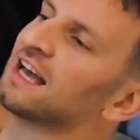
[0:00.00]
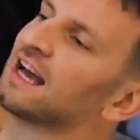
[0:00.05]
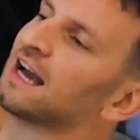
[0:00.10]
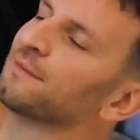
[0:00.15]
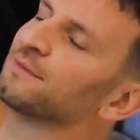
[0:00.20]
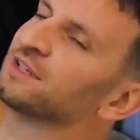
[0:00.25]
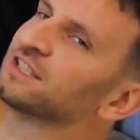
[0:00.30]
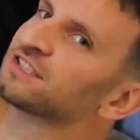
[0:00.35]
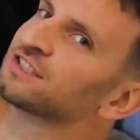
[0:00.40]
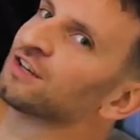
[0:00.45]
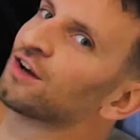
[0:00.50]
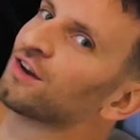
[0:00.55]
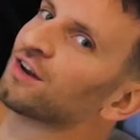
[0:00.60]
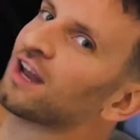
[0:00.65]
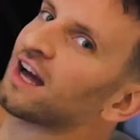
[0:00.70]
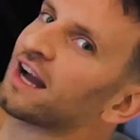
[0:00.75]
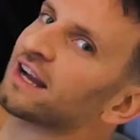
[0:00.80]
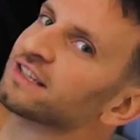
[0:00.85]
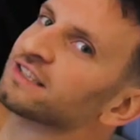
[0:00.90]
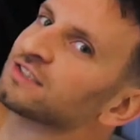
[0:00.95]
I mean, it's not
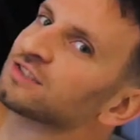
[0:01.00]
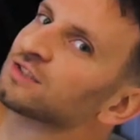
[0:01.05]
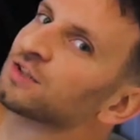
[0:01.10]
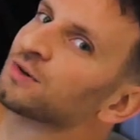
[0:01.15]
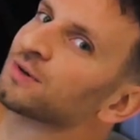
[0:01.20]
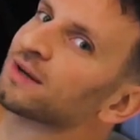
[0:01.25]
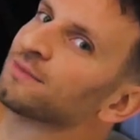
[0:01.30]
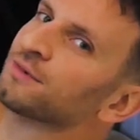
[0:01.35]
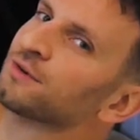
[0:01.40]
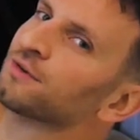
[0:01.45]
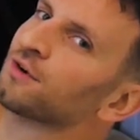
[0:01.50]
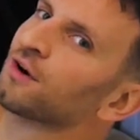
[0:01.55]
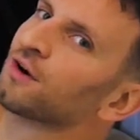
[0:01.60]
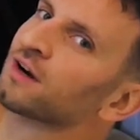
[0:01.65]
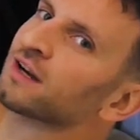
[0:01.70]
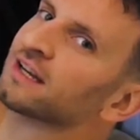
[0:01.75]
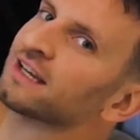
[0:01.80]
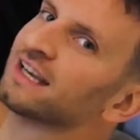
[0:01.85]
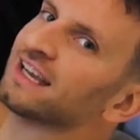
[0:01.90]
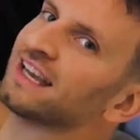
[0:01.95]
nice, don't get me
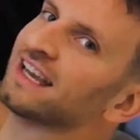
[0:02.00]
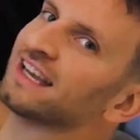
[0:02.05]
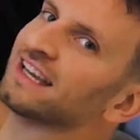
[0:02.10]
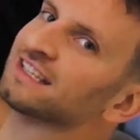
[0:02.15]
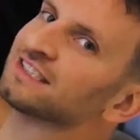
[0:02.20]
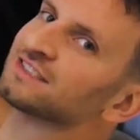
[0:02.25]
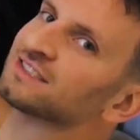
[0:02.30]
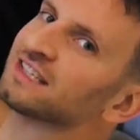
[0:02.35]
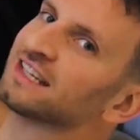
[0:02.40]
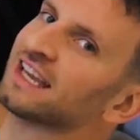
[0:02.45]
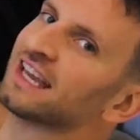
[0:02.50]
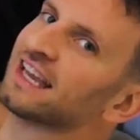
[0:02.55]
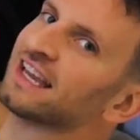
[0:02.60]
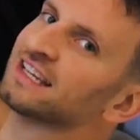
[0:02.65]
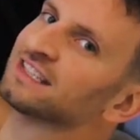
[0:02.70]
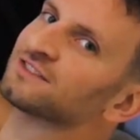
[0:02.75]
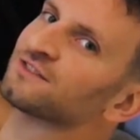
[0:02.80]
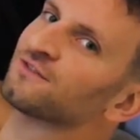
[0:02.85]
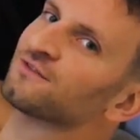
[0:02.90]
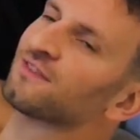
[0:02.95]
wrong. It
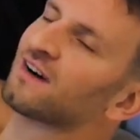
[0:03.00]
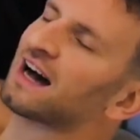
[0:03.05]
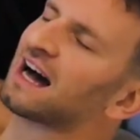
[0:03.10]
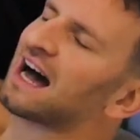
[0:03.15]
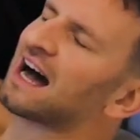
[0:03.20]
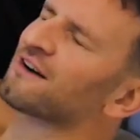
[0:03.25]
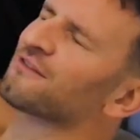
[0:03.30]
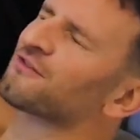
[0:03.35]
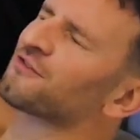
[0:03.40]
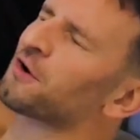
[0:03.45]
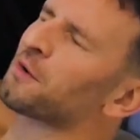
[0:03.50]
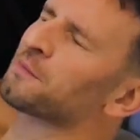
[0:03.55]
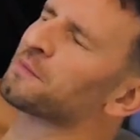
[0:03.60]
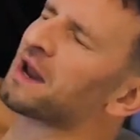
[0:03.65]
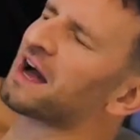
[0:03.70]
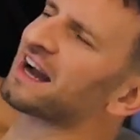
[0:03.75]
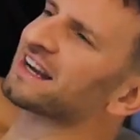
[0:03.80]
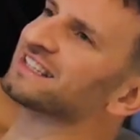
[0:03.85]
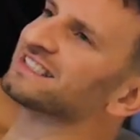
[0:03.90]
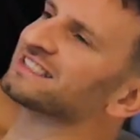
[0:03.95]
is far from
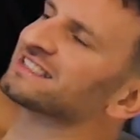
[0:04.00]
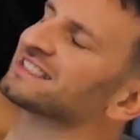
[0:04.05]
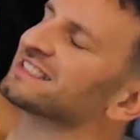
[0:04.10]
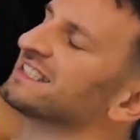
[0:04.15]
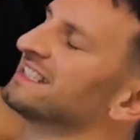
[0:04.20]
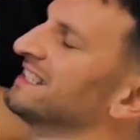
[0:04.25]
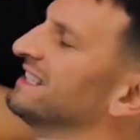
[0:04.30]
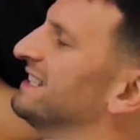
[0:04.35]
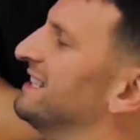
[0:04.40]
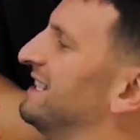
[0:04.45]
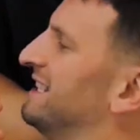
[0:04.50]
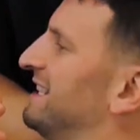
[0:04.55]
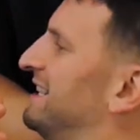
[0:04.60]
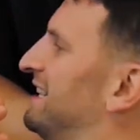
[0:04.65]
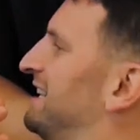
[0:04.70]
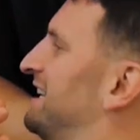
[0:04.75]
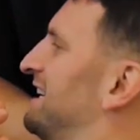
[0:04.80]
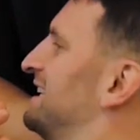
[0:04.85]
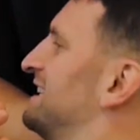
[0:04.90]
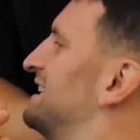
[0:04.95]
nice.
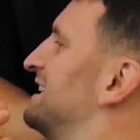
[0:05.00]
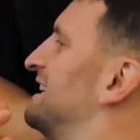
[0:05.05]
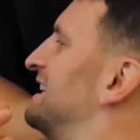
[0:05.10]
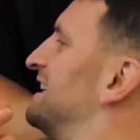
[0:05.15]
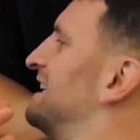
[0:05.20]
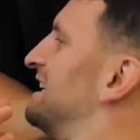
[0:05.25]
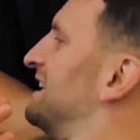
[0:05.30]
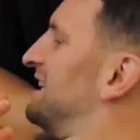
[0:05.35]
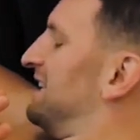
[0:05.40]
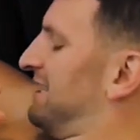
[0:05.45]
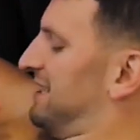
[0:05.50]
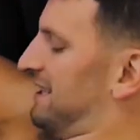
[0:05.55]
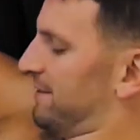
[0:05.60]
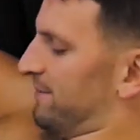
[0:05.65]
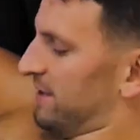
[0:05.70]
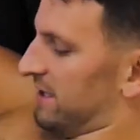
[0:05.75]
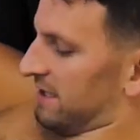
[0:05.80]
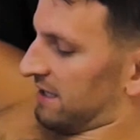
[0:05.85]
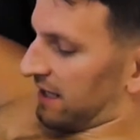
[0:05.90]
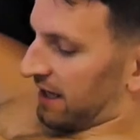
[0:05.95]
I
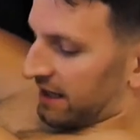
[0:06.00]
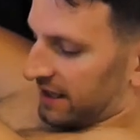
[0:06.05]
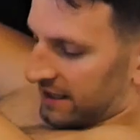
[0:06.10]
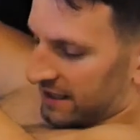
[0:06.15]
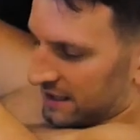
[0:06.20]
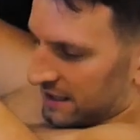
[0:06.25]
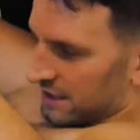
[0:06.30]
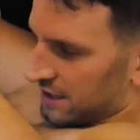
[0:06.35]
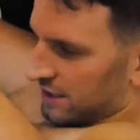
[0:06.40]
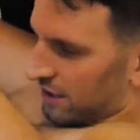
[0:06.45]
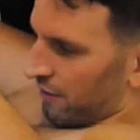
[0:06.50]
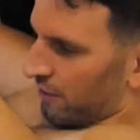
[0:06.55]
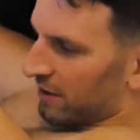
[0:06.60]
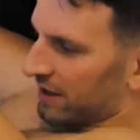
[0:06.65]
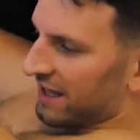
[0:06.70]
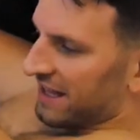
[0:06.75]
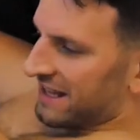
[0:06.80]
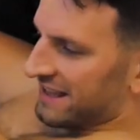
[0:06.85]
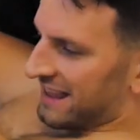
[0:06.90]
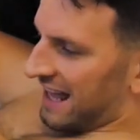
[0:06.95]
mean, like, you know,
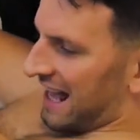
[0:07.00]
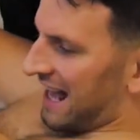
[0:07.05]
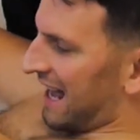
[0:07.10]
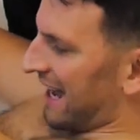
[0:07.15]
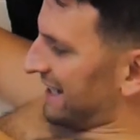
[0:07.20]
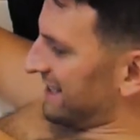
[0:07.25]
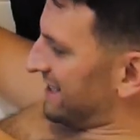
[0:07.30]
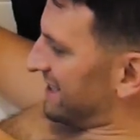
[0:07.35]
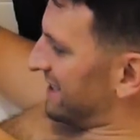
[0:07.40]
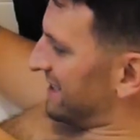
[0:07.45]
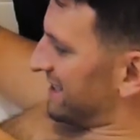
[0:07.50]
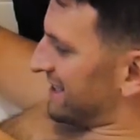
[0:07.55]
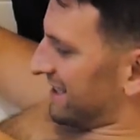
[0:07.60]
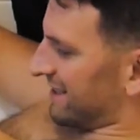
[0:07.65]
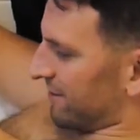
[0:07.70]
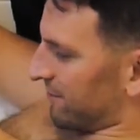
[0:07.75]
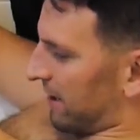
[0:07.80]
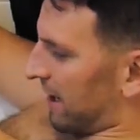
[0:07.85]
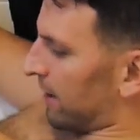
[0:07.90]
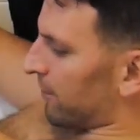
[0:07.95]
the ice is
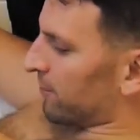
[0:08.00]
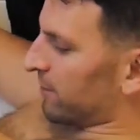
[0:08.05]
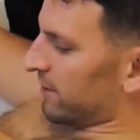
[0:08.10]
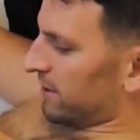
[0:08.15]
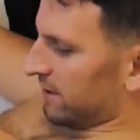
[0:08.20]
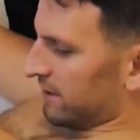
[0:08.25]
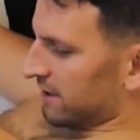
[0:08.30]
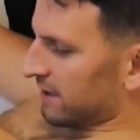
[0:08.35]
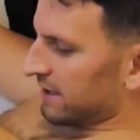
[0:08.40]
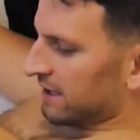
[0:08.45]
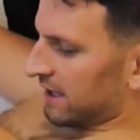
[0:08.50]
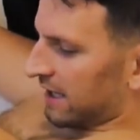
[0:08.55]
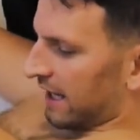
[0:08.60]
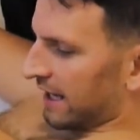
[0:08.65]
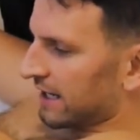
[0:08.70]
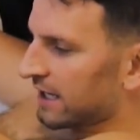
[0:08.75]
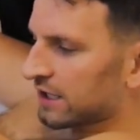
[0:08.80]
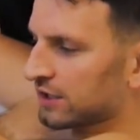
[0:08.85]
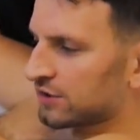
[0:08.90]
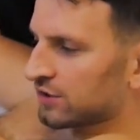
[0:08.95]
still around,
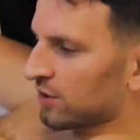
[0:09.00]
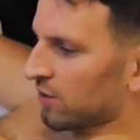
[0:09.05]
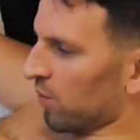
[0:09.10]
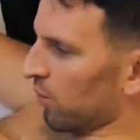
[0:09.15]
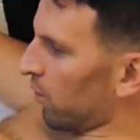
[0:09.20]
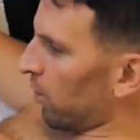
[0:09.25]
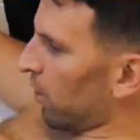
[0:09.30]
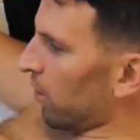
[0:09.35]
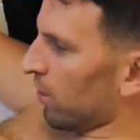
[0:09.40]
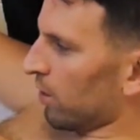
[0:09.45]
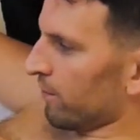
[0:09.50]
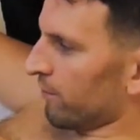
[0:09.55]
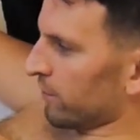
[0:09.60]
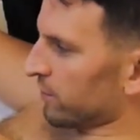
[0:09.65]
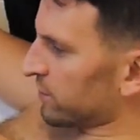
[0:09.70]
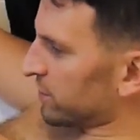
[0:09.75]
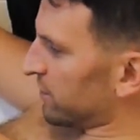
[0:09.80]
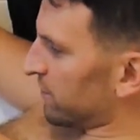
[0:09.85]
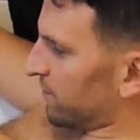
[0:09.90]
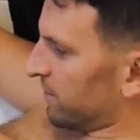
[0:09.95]
like, so the water
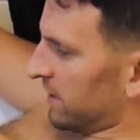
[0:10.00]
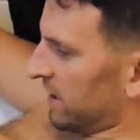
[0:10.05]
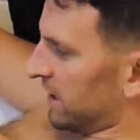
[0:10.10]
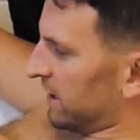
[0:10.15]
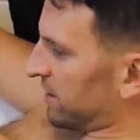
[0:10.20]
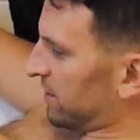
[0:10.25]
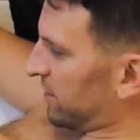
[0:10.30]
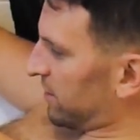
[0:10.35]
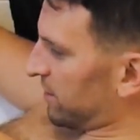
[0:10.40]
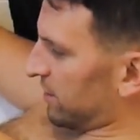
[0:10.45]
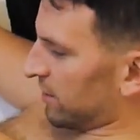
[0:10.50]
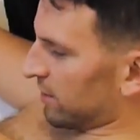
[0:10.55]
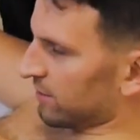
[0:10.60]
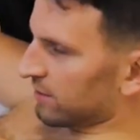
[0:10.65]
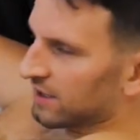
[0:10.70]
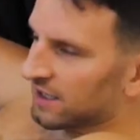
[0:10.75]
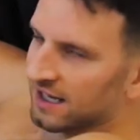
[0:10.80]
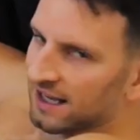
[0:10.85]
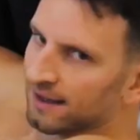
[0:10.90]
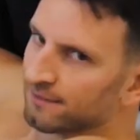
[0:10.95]
must have been, you know,
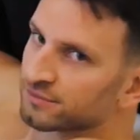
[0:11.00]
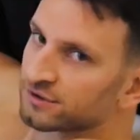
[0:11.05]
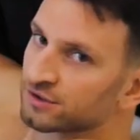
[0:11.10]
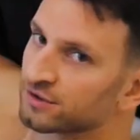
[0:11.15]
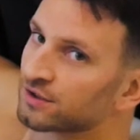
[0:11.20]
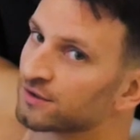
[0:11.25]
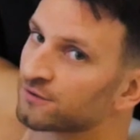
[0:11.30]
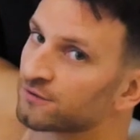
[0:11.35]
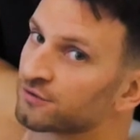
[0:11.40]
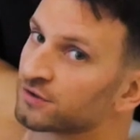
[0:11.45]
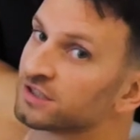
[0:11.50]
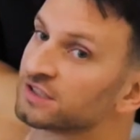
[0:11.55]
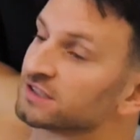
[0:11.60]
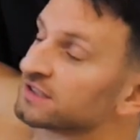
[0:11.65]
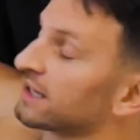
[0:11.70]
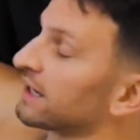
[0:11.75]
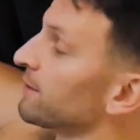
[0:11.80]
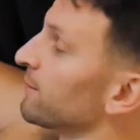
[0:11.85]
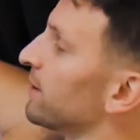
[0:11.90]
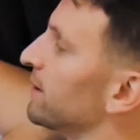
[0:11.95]
absolutely freezing
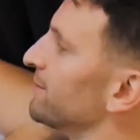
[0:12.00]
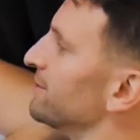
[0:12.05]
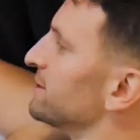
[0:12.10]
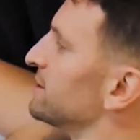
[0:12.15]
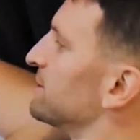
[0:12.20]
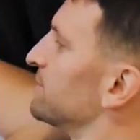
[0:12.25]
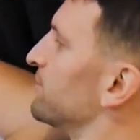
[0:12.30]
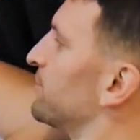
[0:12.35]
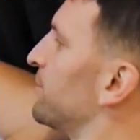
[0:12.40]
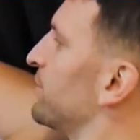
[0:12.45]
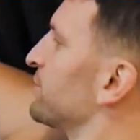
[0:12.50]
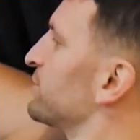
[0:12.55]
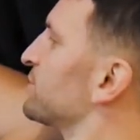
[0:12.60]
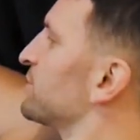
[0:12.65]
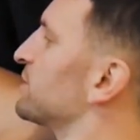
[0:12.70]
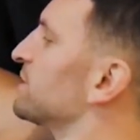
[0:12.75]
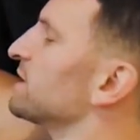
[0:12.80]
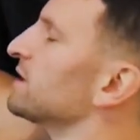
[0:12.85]
anyway, which it was.